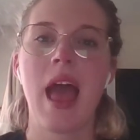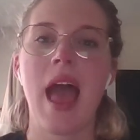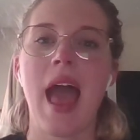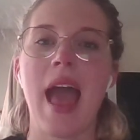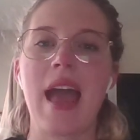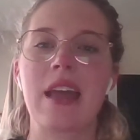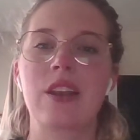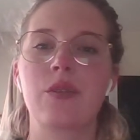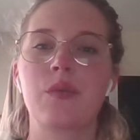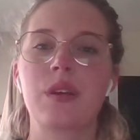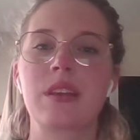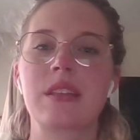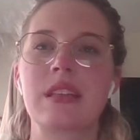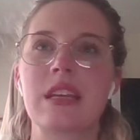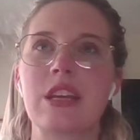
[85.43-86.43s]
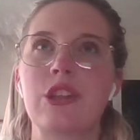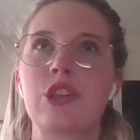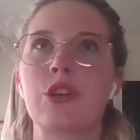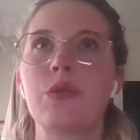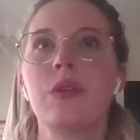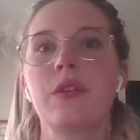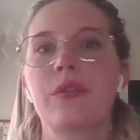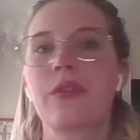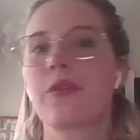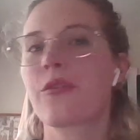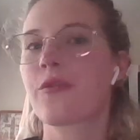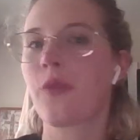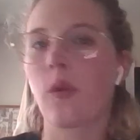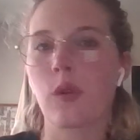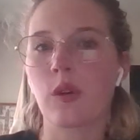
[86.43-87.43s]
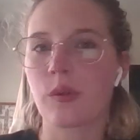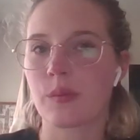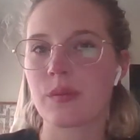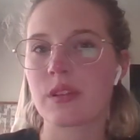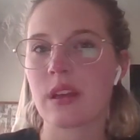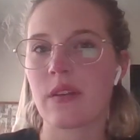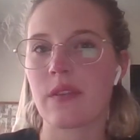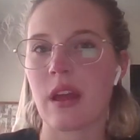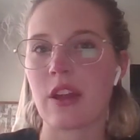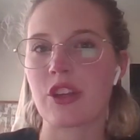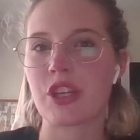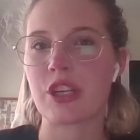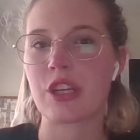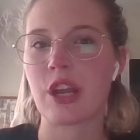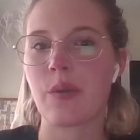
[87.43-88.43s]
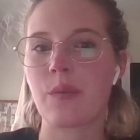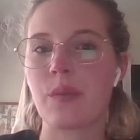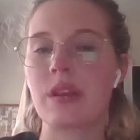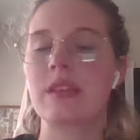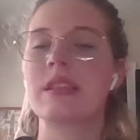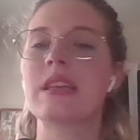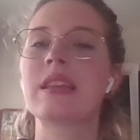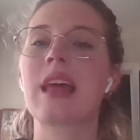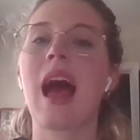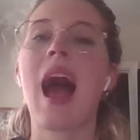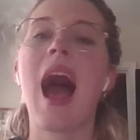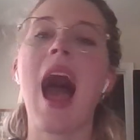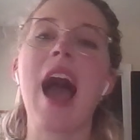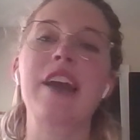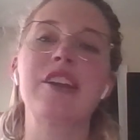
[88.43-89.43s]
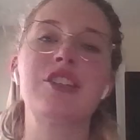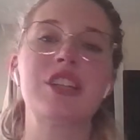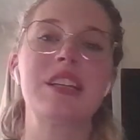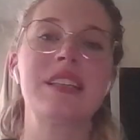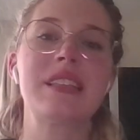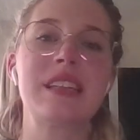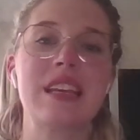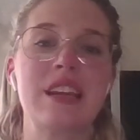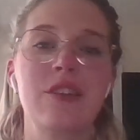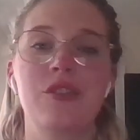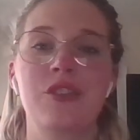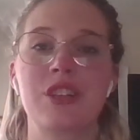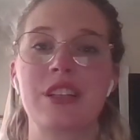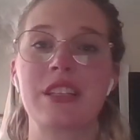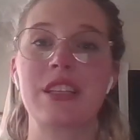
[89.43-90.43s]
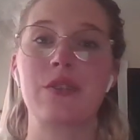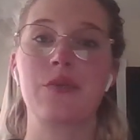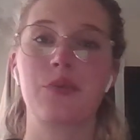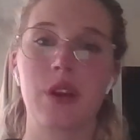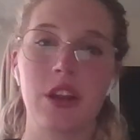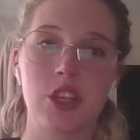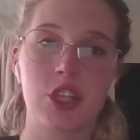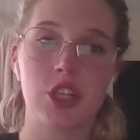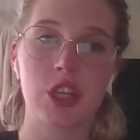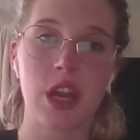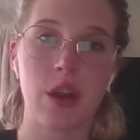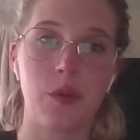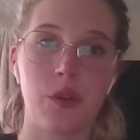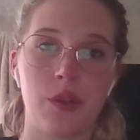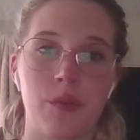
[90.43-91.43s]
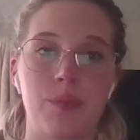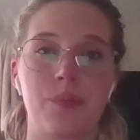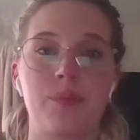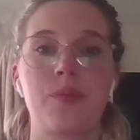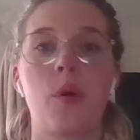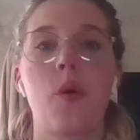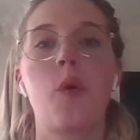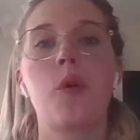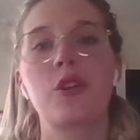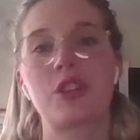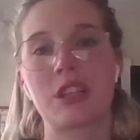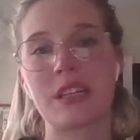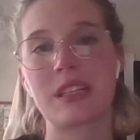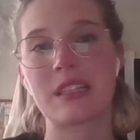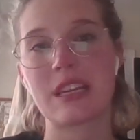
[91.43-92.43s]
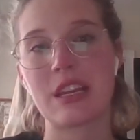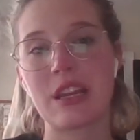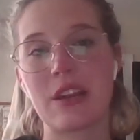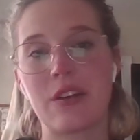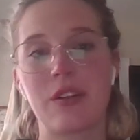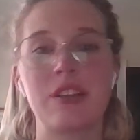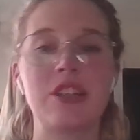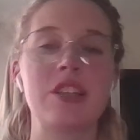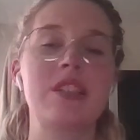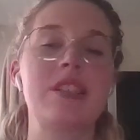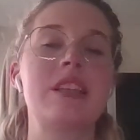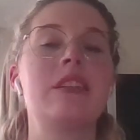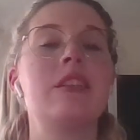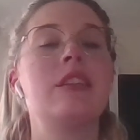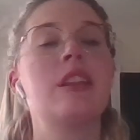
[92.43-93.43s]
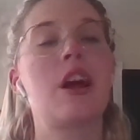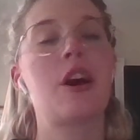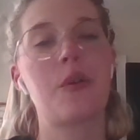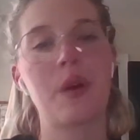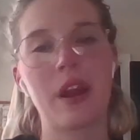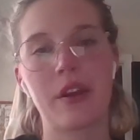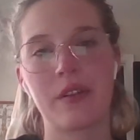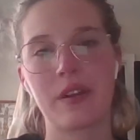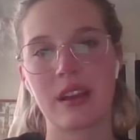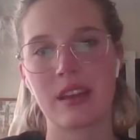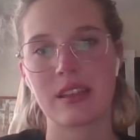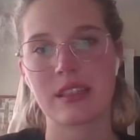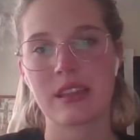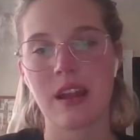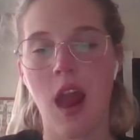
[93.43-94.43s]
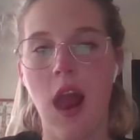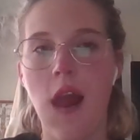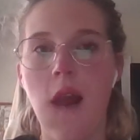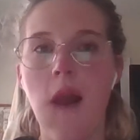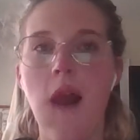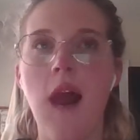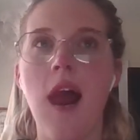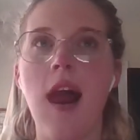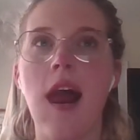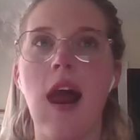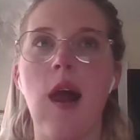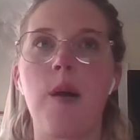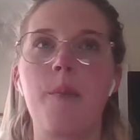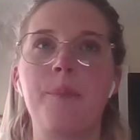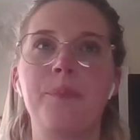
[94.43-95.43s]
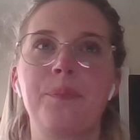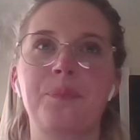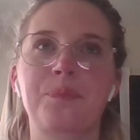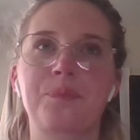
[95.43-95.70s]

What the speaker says: and we see two different forms of that genome. We see the high GC or GC rich, or the poor GC or GC low areas. Um,